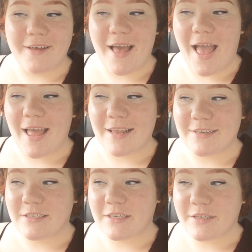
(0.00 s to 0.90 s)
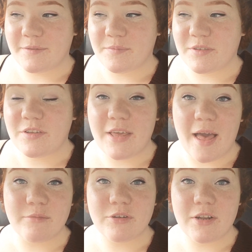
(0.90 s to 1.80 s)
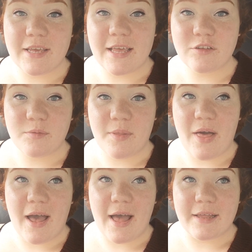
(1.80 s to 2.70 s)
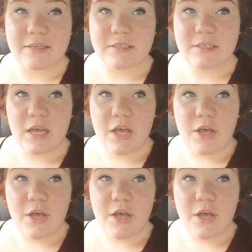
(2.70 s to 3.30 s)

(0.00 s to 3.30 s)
yeah, I'm gonna get some of that and